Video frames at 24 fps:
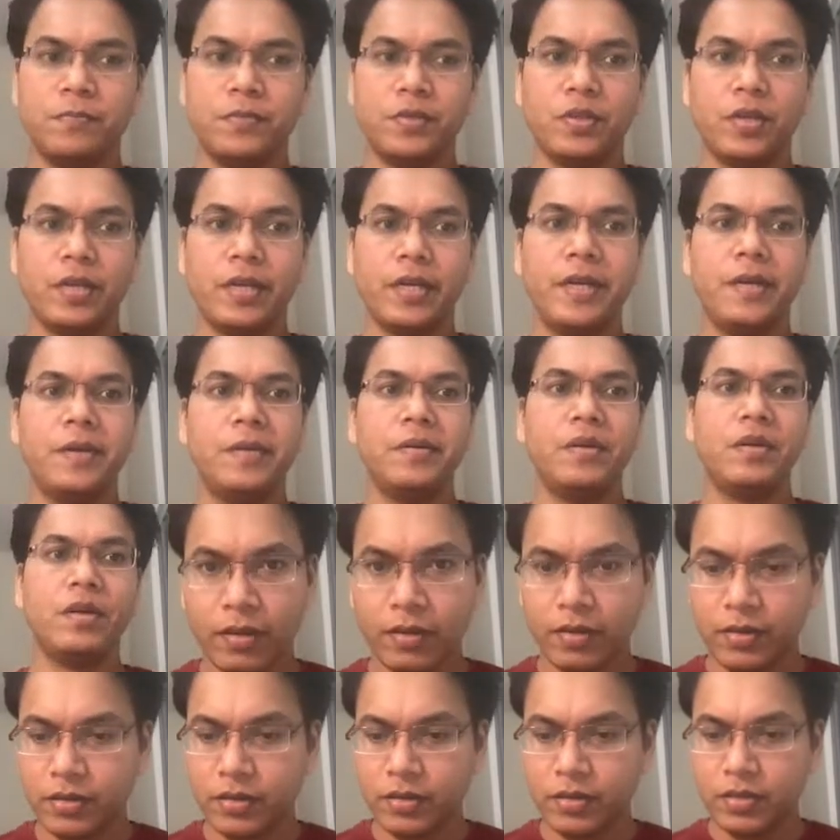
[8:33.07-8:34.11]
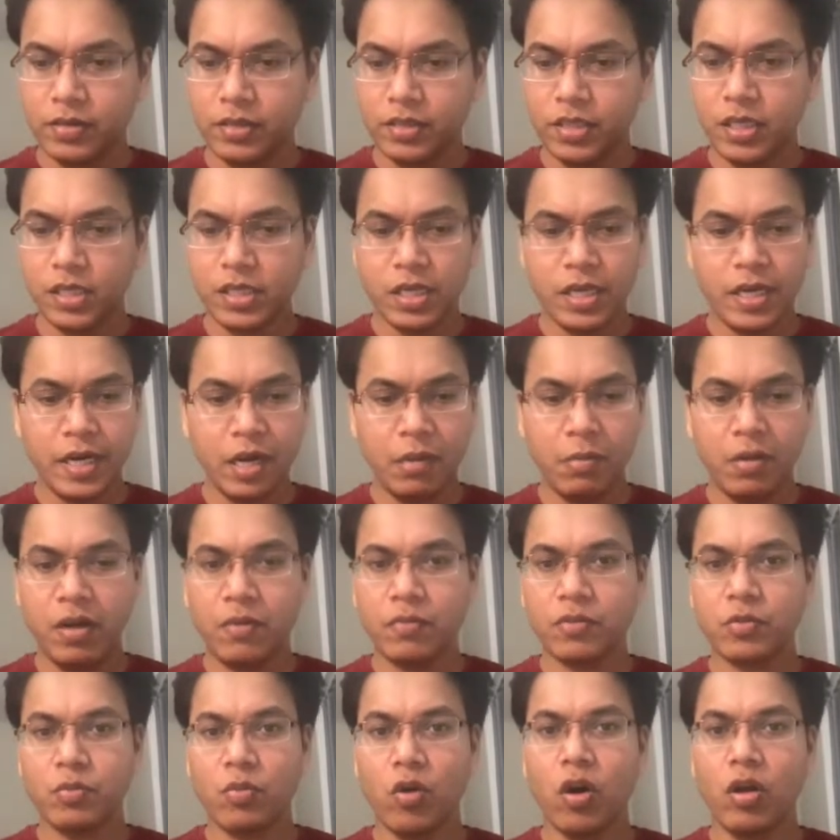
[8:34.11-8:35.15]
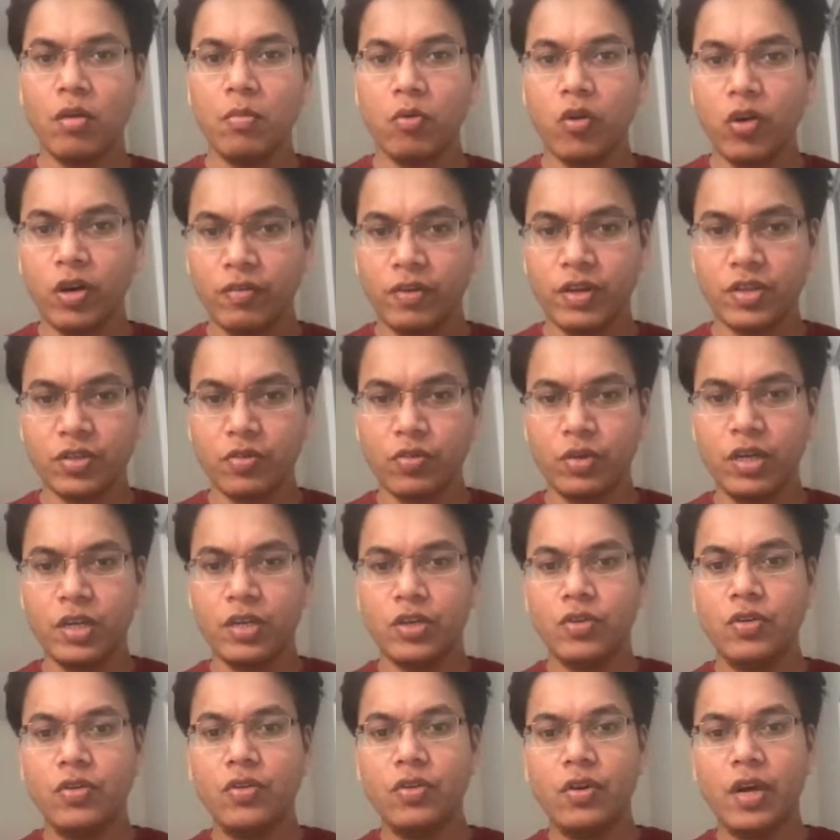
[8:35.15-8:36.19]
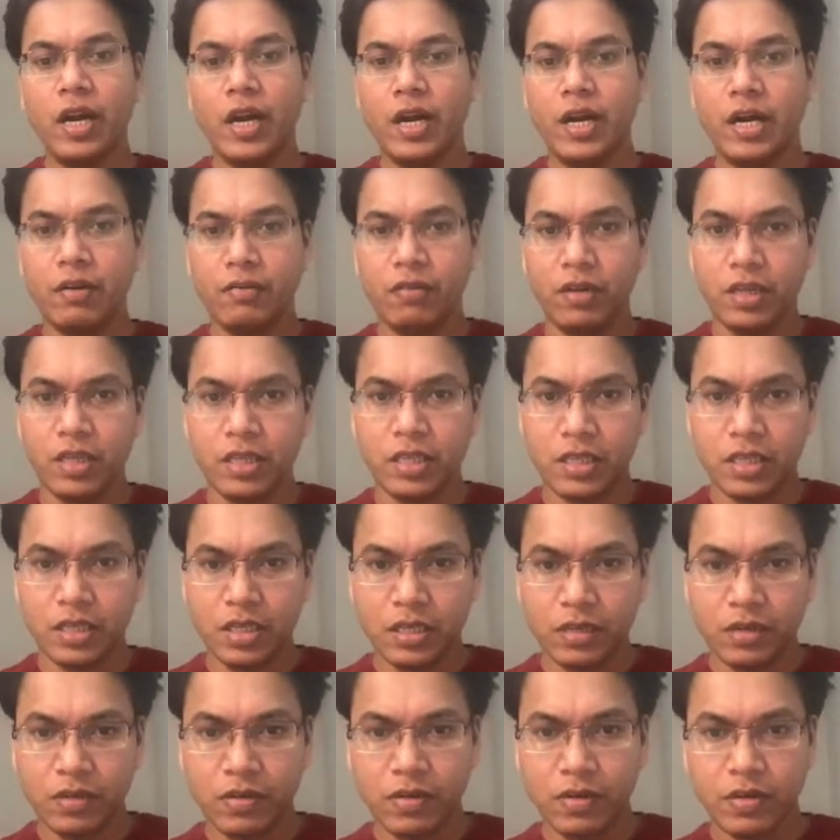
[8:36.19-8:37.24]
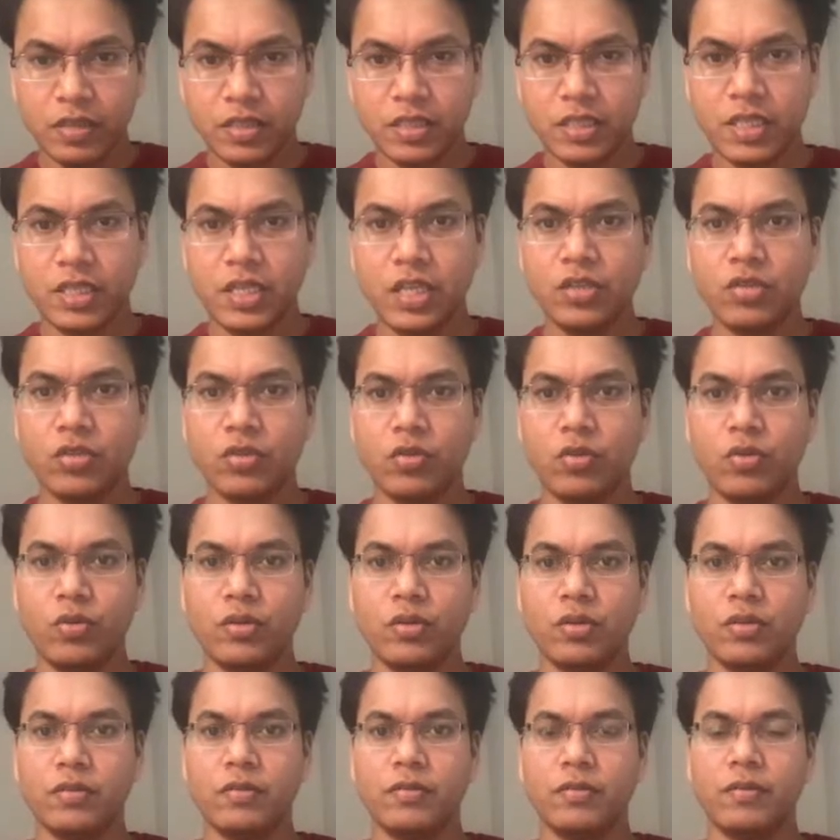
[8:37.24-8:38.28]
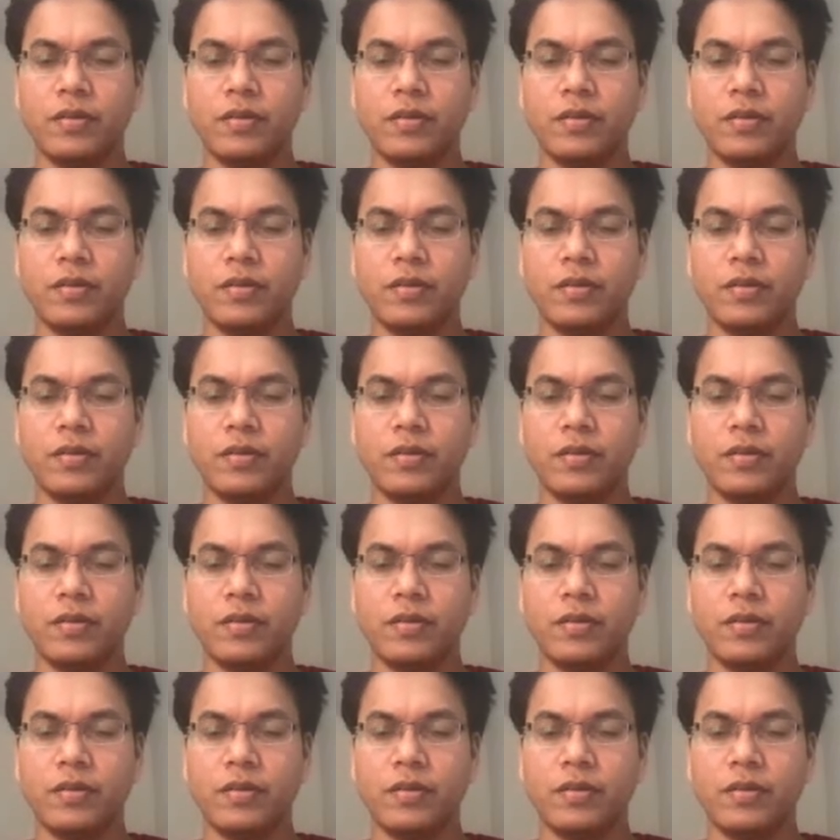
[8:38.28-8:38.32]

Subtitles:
Okay, just little bit of small modification we'll do and we'll see this solution.